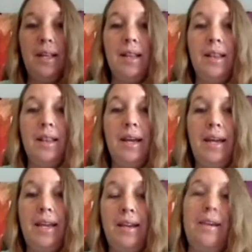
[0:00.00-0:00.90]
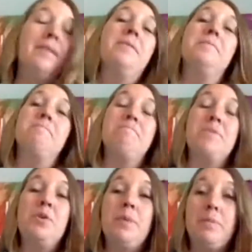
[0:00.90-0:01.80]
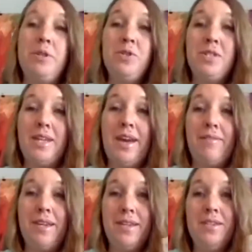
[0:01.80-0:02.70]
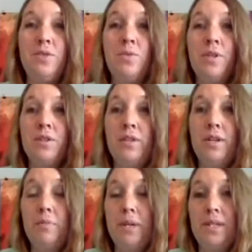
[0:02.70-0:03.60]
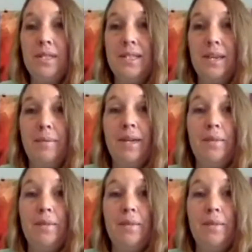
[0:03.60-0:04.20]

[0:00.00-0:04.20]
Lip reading: like you might be used to having to warn you that your period's coming.